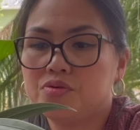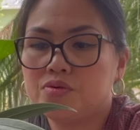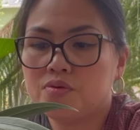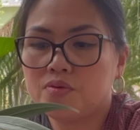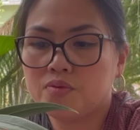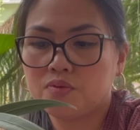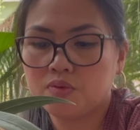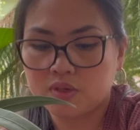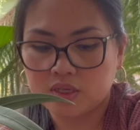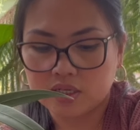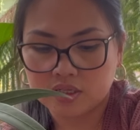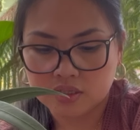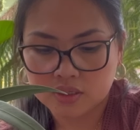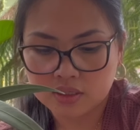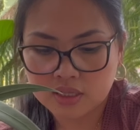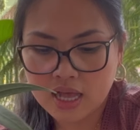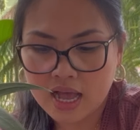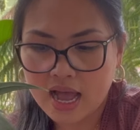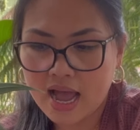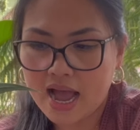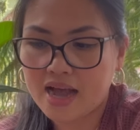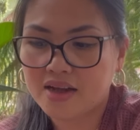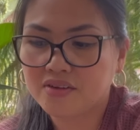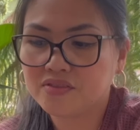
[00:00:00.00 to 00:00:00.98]
will
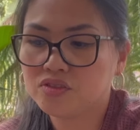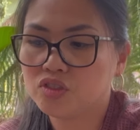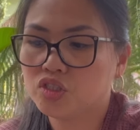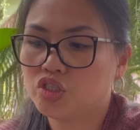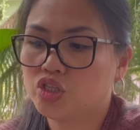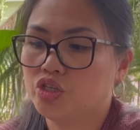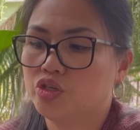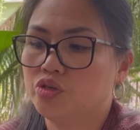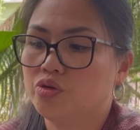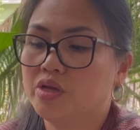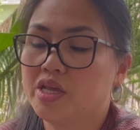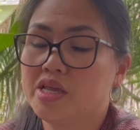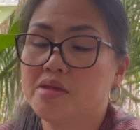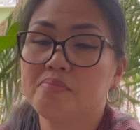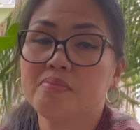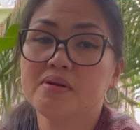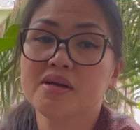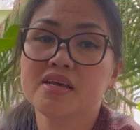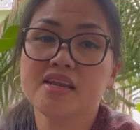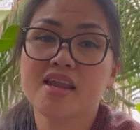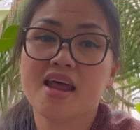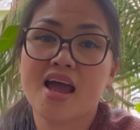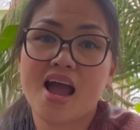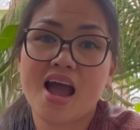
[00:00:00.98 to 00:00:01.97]
have to keep
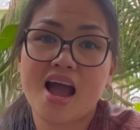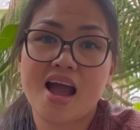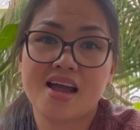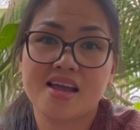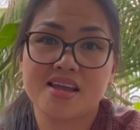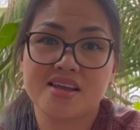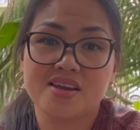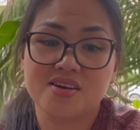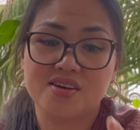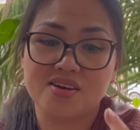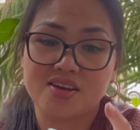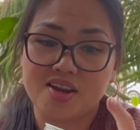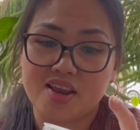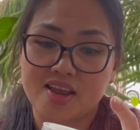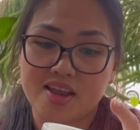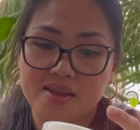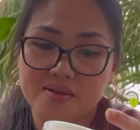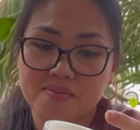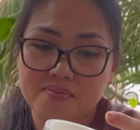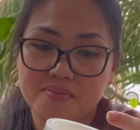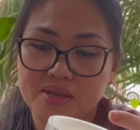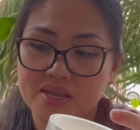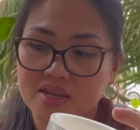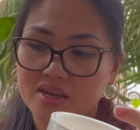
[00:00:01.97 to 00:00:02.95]
an eye on
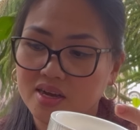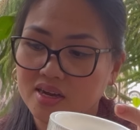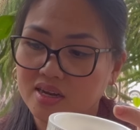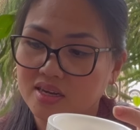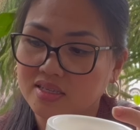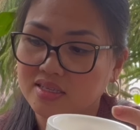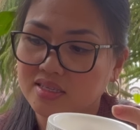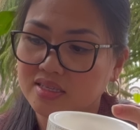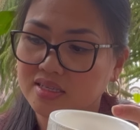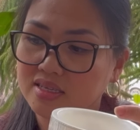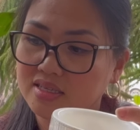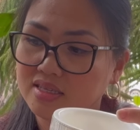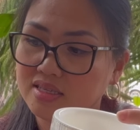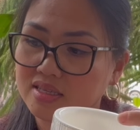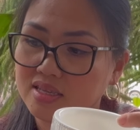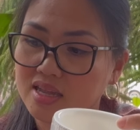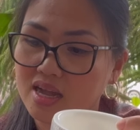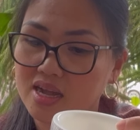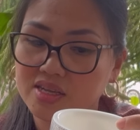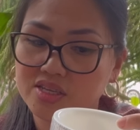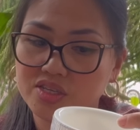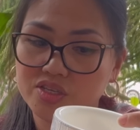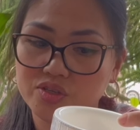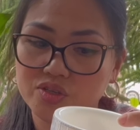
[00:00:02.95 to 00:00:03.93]
it because it's
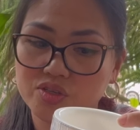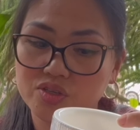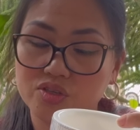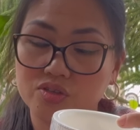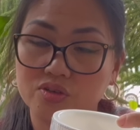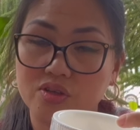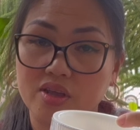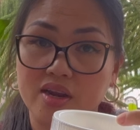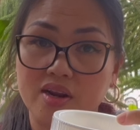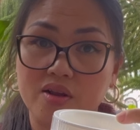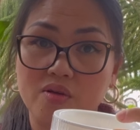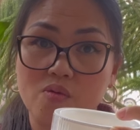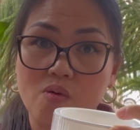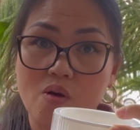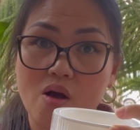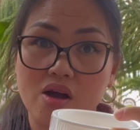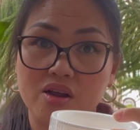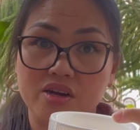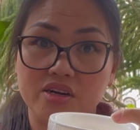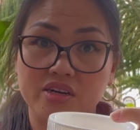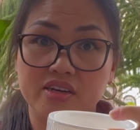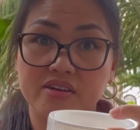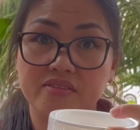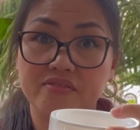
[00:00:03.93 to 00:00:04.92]
not used to getting
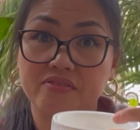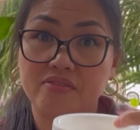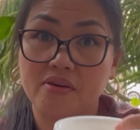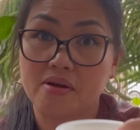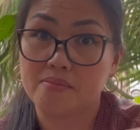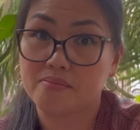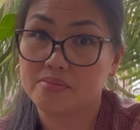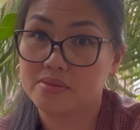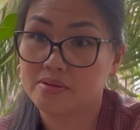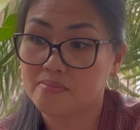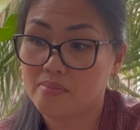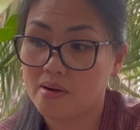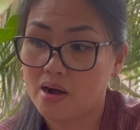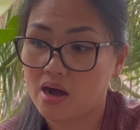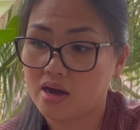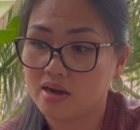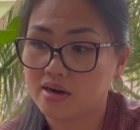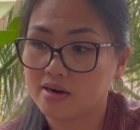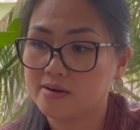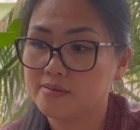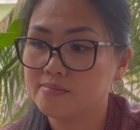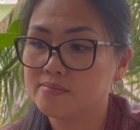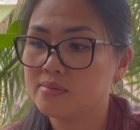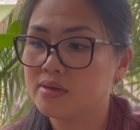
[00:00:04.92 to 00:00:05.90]
watered from the
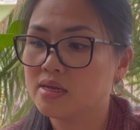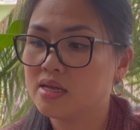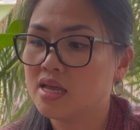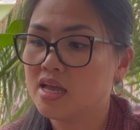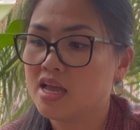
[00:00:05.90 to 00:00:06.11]
bottom.